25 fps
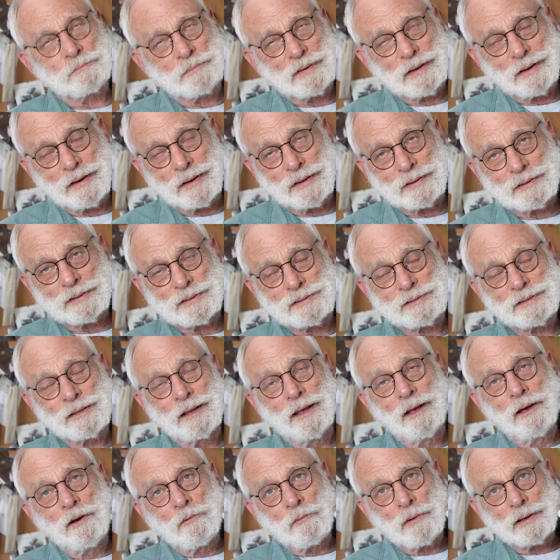to be honest,
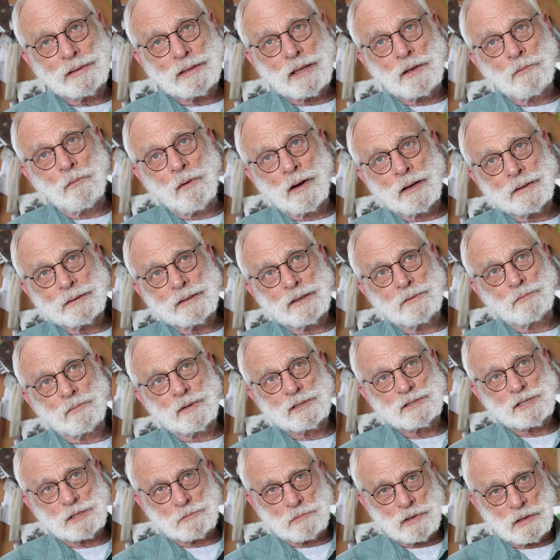what they wanted
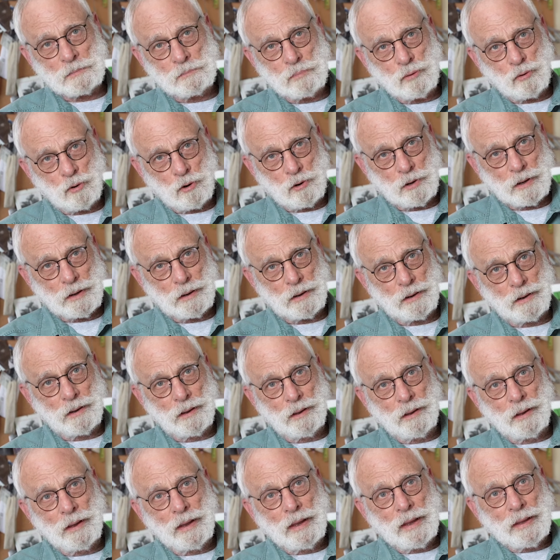was a report
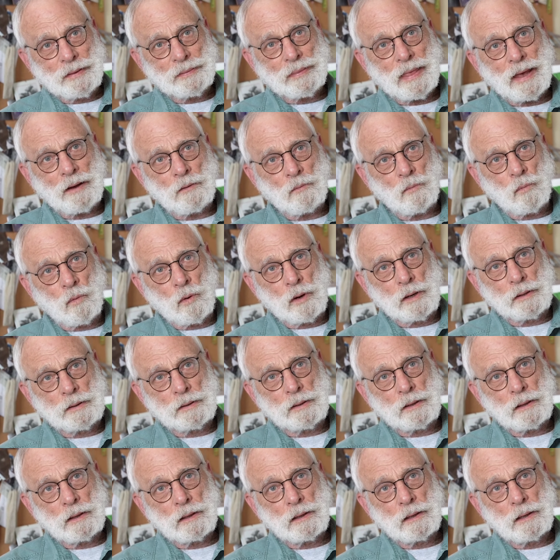that
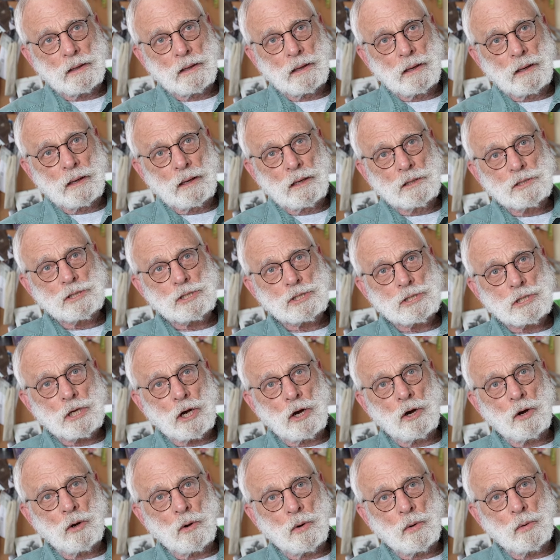would
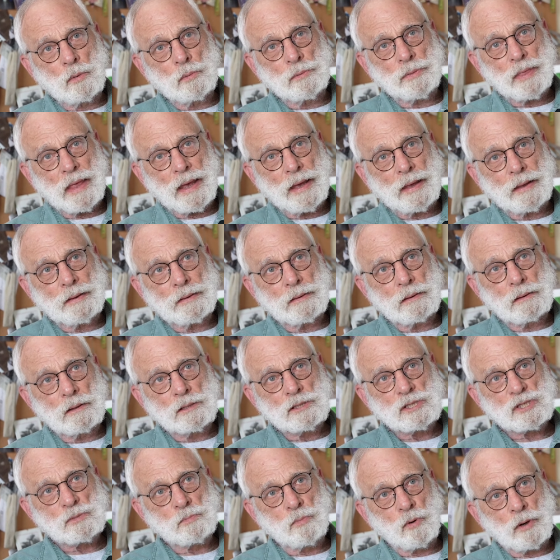show that
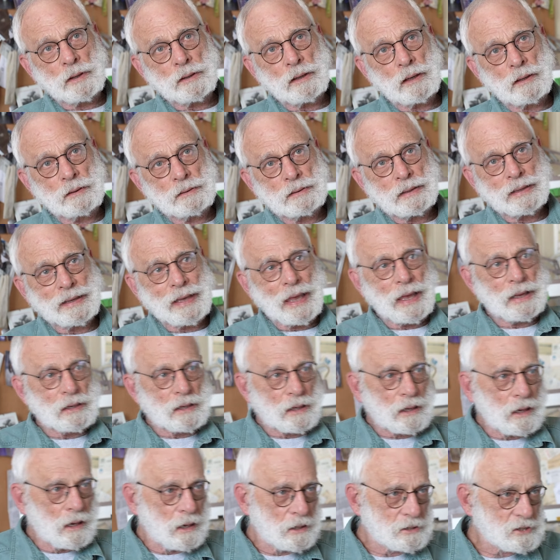sport hunting had
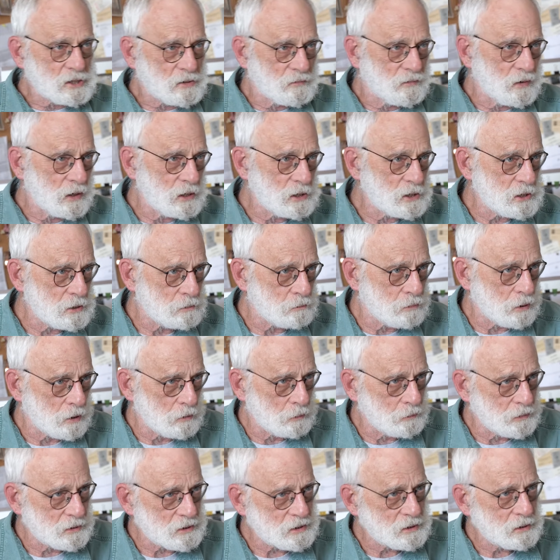a conservation
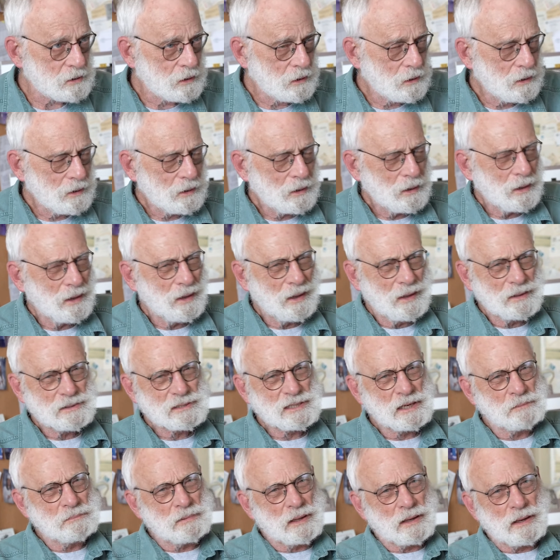purpose,
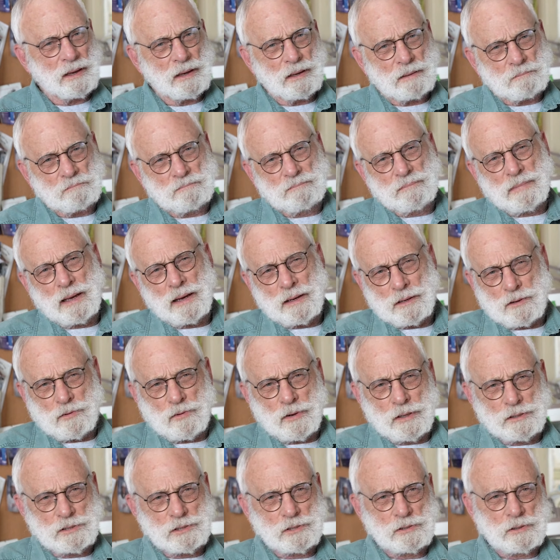something I'm not
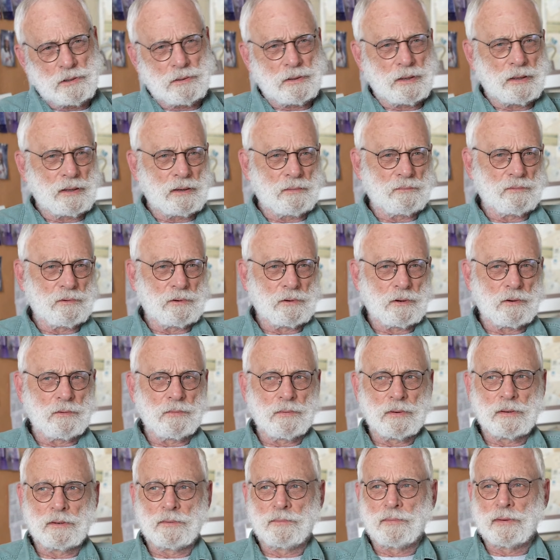quite sure I ever
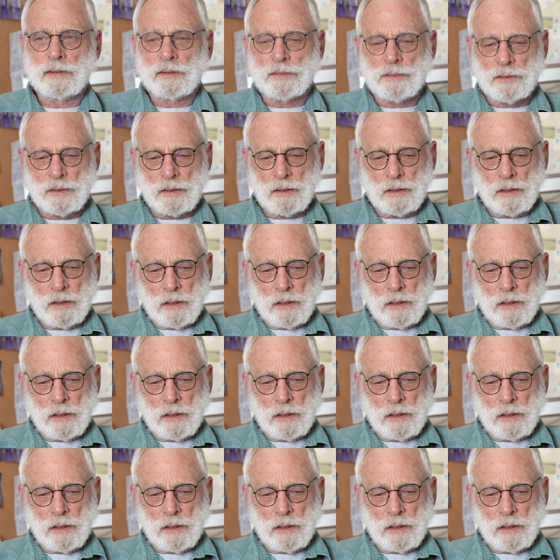agreed with.